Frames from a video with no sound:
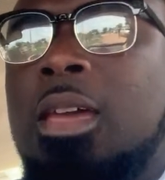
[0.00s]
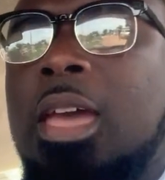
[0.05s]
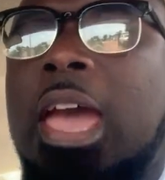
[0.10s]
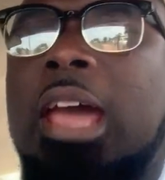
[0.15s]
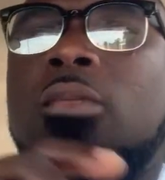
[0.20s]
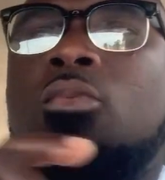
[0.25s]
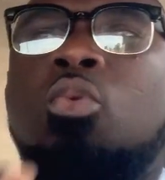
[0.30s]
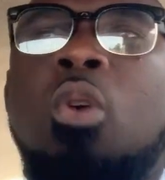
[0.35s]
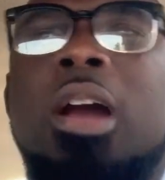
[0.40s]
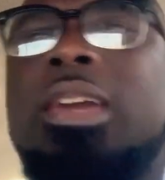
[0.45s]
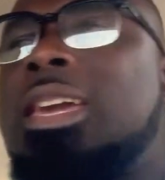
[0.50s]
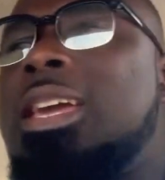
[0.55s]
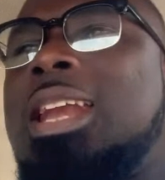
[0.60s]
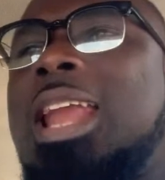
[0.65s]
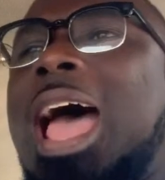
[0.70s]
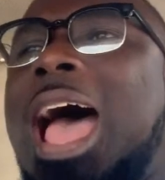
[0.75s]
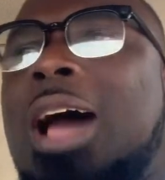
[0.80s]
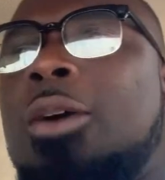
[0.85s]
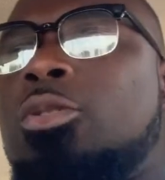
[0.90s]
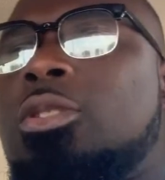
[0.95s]
And walking
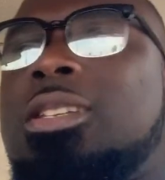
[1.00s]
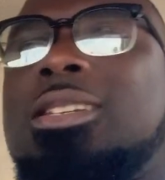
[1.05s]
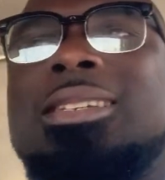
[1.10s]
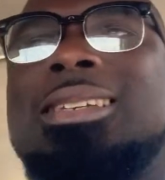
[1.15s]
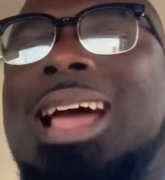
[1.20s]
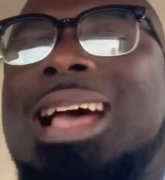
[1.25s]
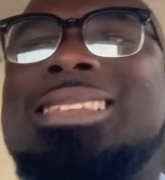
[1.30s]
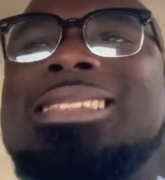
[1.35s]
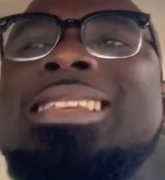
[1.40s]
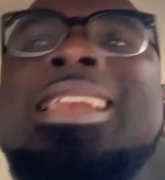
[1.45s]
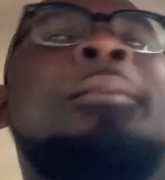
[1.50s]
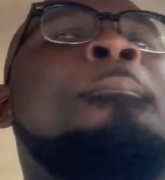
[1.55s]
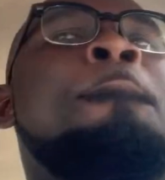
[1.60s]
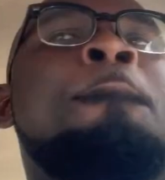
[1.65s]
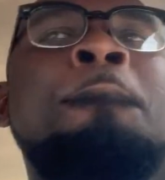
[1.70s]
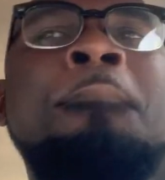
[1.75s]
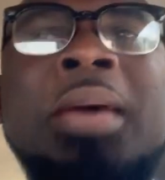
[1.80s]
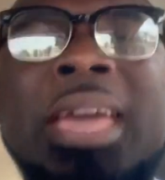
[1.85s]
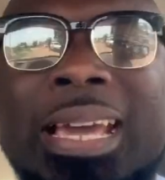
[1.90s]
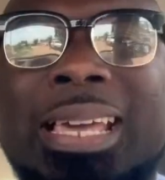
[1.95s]
out
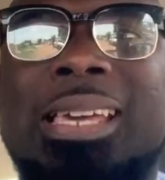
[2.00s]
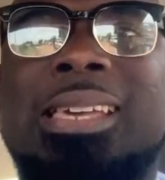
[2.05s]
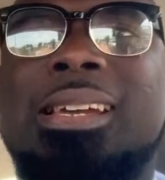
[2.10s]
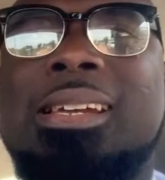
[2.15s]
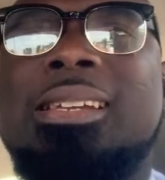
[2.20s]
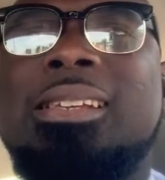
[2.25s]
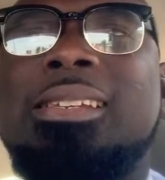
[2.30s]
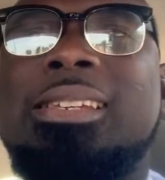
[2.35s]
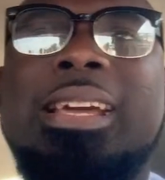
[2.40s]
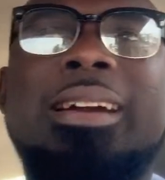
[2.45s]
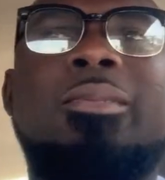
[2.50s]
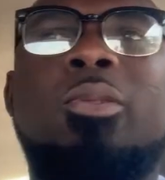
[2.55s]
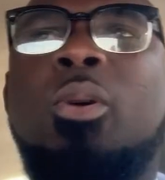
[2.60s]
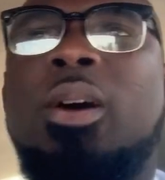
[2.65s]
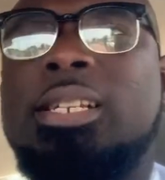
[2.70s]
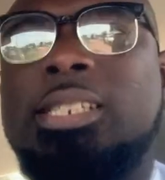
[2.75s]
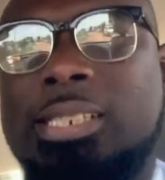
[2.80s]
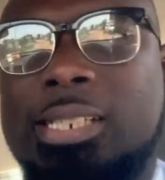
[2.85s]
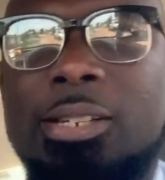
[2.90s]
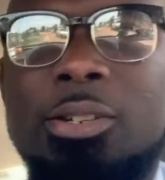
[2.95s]
doesn't make the
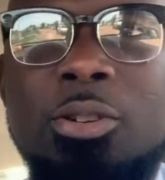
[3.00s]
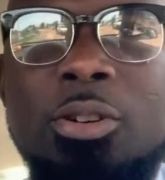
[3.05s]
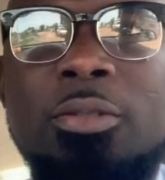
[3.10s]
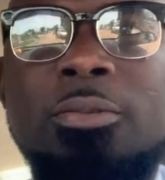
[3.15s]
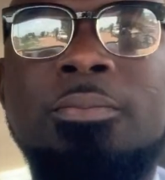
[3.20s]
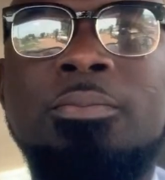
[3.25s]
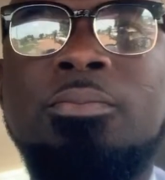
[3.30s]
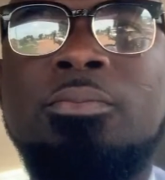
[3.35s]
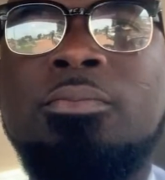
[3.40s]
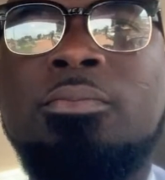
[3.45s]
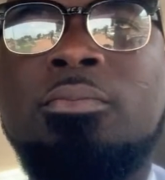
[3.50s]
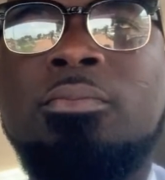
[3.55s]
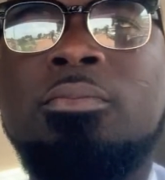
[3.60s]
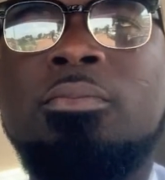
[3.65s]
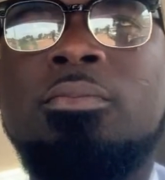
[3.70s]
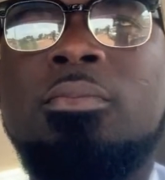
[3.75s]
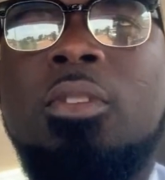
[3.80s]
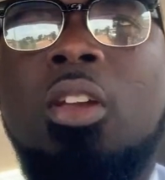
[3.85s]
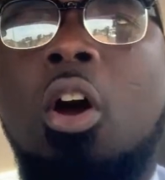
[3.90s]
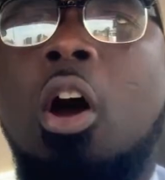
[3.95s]
question no
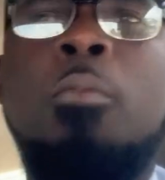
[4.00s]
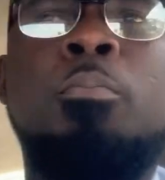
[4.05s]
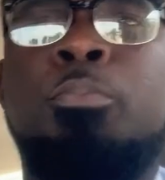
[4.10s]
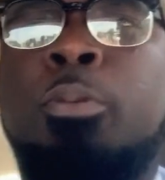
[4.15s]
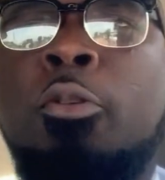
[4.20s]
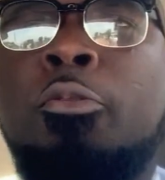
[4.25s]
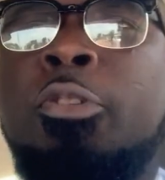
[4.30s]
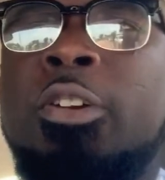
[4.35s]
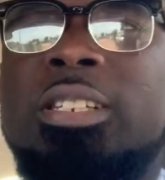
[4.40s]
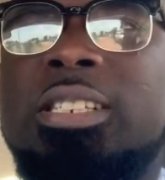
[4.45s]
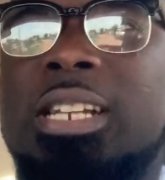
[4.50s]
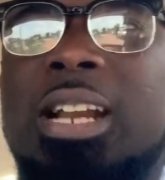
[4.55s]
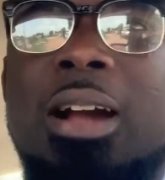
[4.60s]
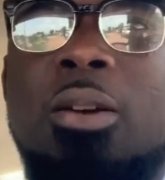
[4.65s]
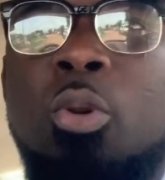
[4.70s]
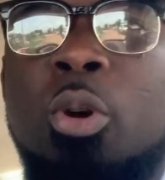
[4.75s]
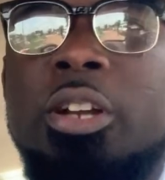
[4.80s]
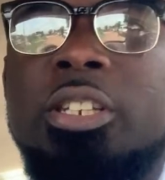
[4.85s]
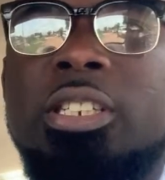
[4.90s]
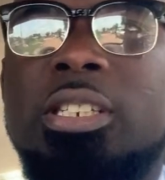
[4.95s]
unprofessional
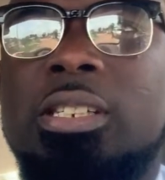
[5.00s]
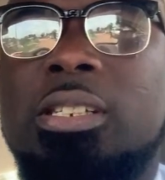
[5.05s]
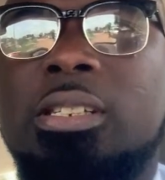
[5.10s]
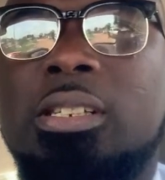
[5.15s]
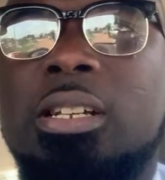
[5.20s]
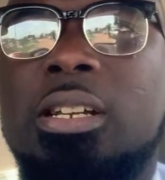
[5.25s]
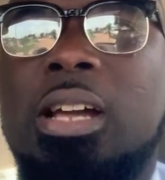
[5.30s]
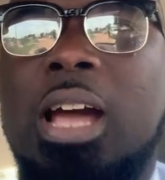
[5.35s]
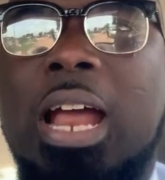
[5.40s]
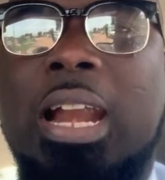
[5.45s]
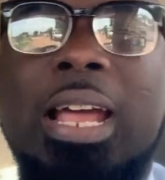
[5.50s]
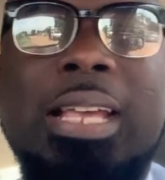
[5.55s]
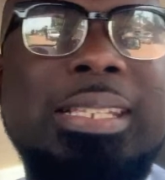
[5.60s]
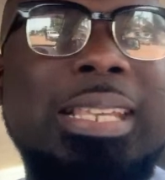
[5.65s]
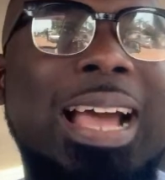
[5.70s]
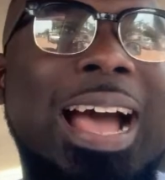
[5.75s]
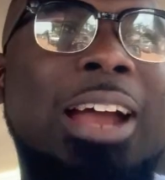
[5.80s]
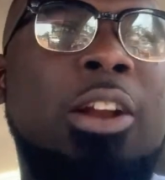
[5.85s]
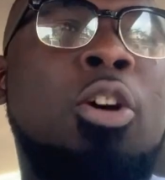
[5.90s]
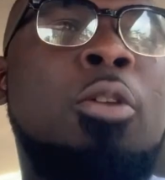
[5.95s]
question. And I
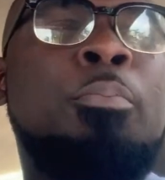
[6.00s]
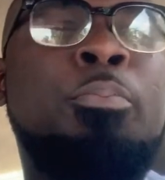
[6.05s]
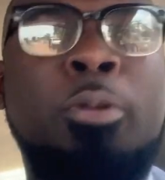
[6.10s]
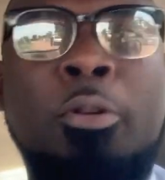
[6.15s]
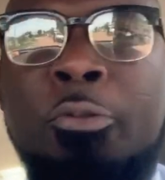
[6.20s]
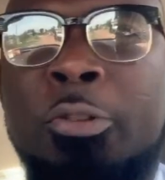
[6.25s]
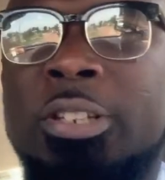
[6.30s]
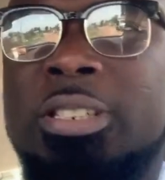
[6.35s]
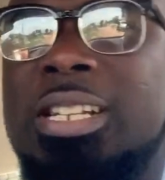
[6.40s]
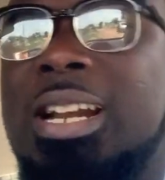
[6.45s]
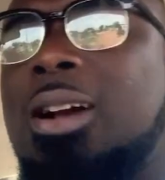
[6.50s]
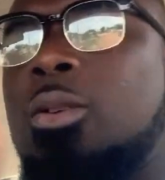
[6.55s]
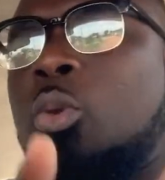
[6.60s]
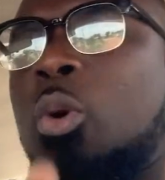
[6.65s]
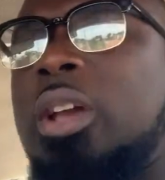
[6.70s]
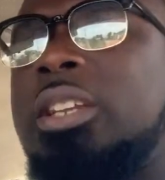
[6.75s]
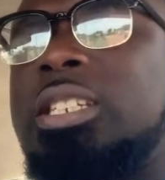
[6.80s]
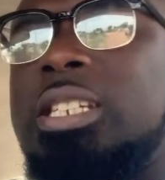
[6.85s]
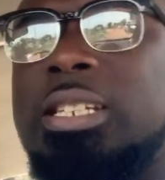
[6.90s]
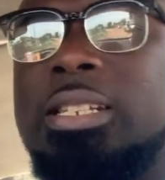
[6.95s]
say an unprofessional
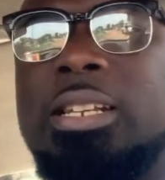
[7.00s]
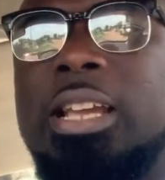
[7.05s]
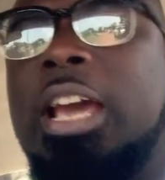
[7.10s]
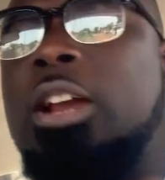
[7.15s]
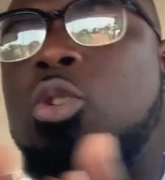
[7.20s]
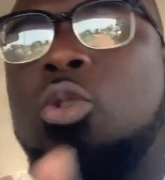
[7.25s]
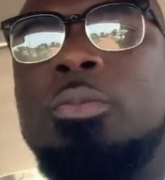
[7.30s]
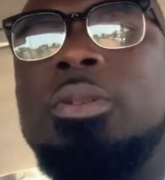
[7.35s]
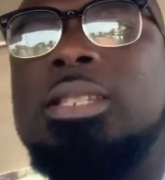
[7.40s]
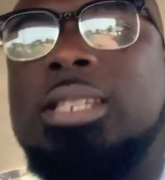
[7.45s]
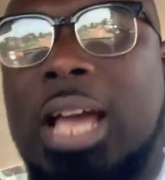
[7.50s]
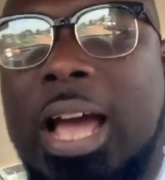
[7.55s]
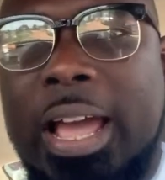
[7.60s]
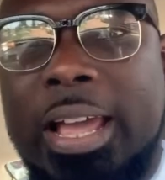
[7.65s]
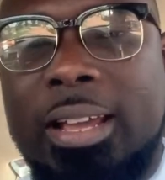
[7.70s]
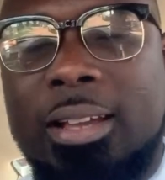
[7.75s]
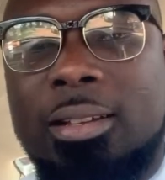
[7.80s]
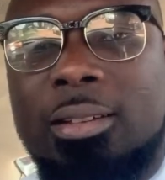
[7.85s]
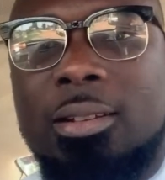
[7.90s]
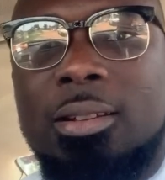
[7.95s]
question and
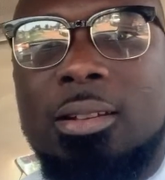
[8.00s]
obisai.